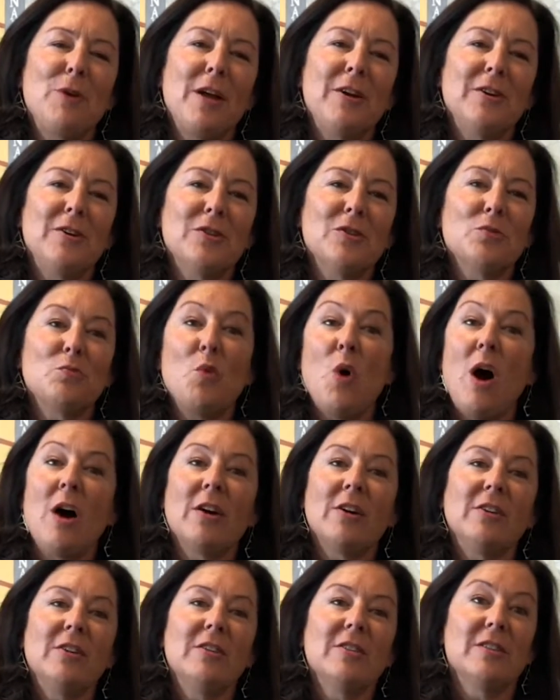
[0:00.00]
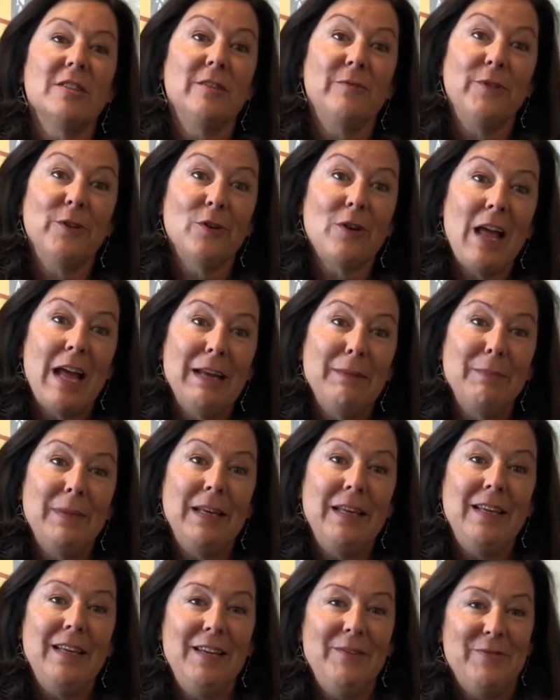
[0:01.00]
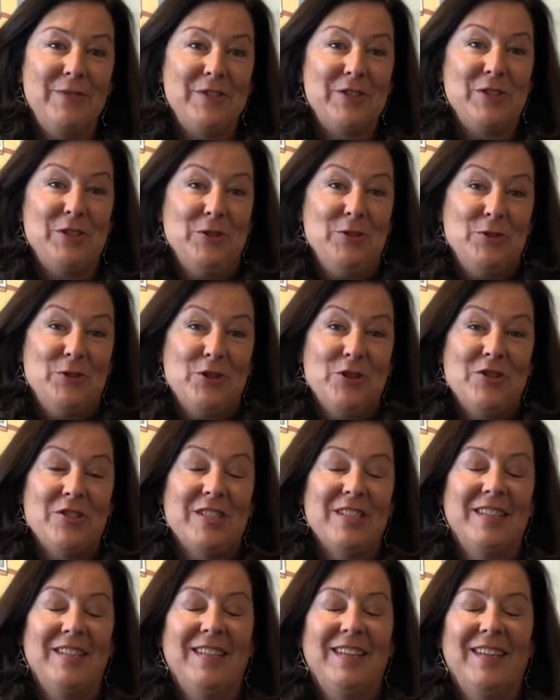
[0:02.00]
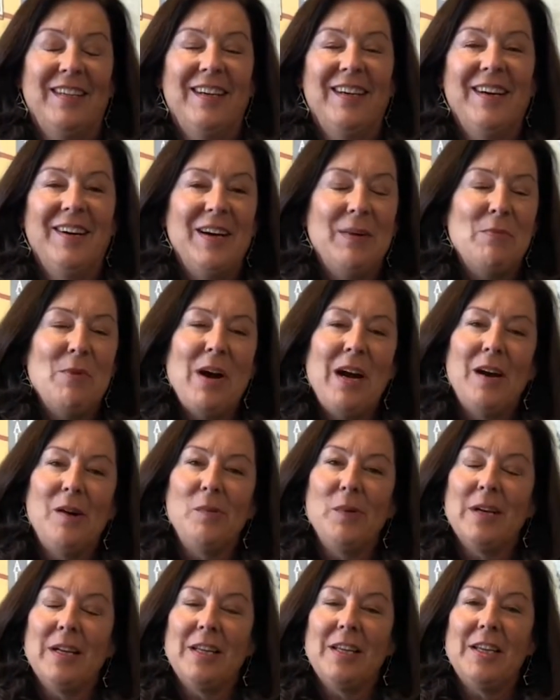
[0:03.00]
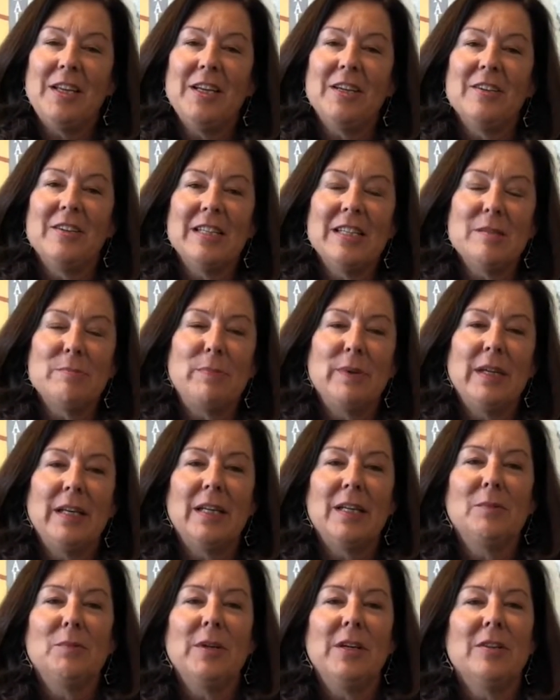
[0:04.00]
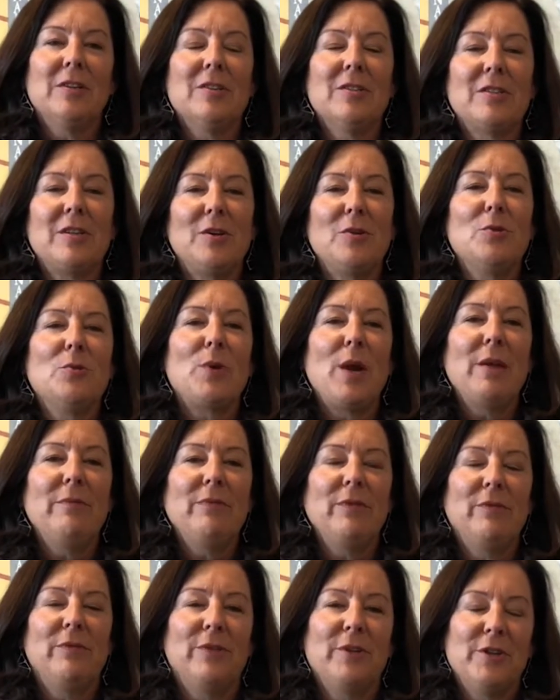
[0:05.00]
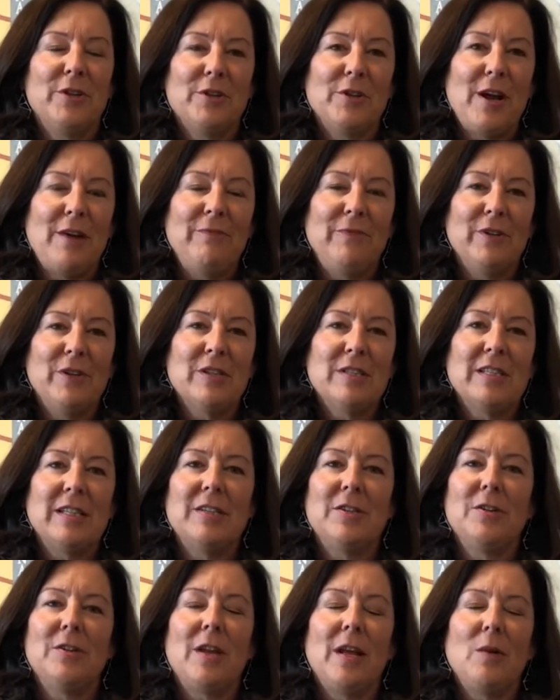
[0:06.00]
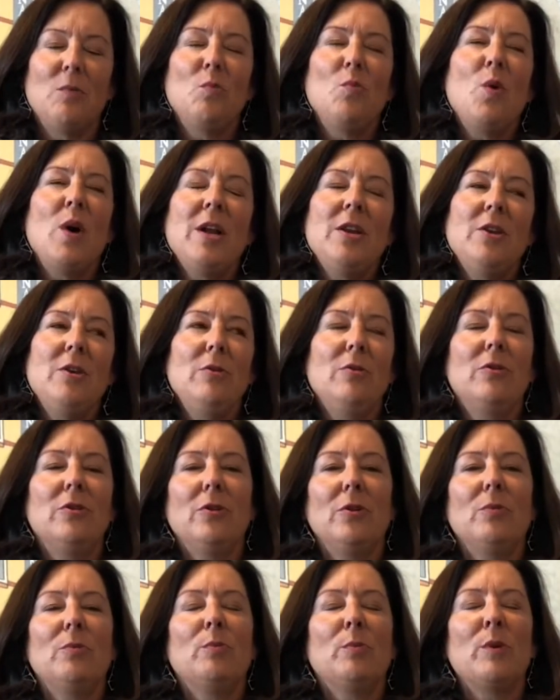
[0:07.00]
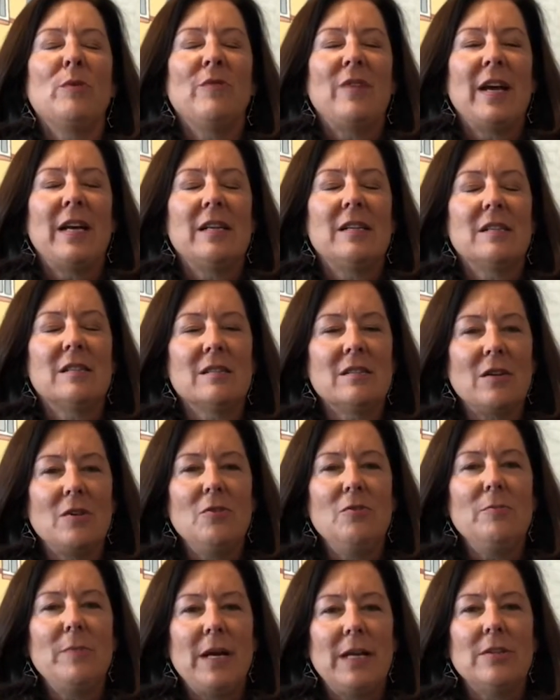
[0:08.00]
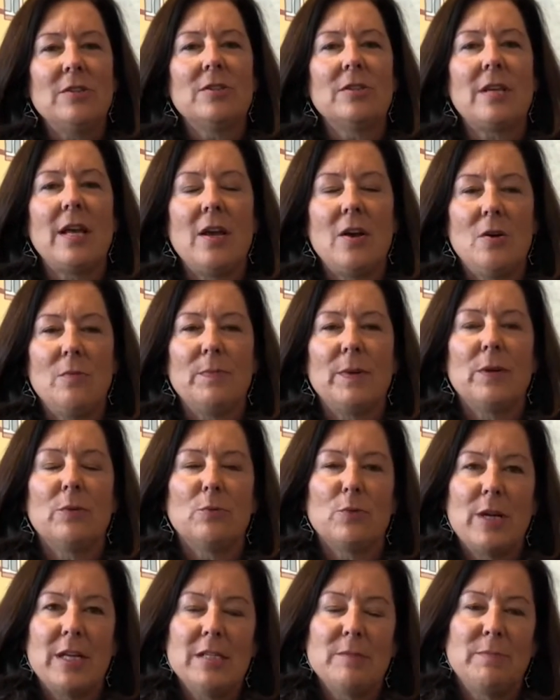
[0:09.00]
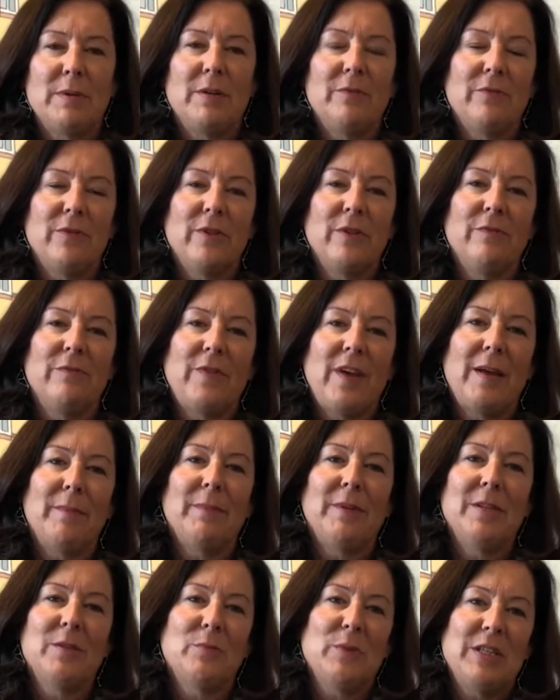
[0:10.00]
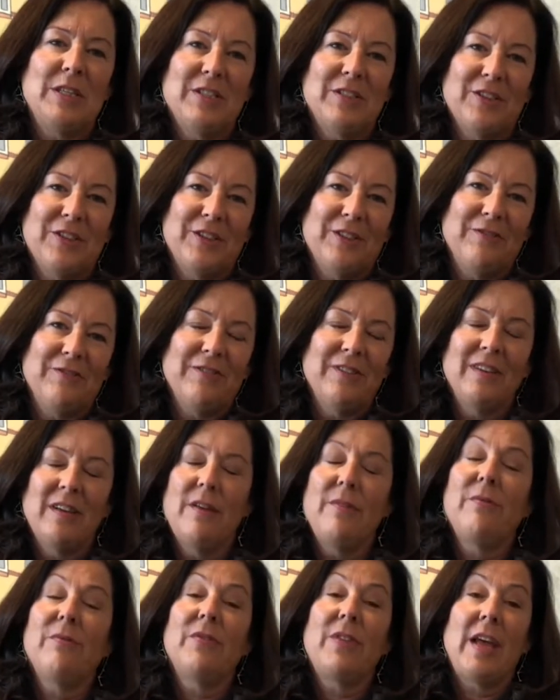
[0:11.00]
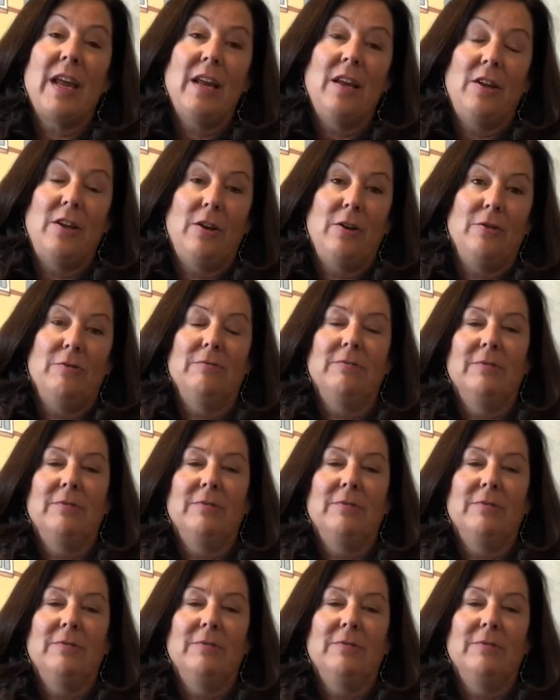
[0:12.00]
runners, walkers, and if you're like me, even snoozers. Wow, what a year it's been. We are so grateful for your efforts, and what you do provides so much help and respite for the families we serve. Thank you.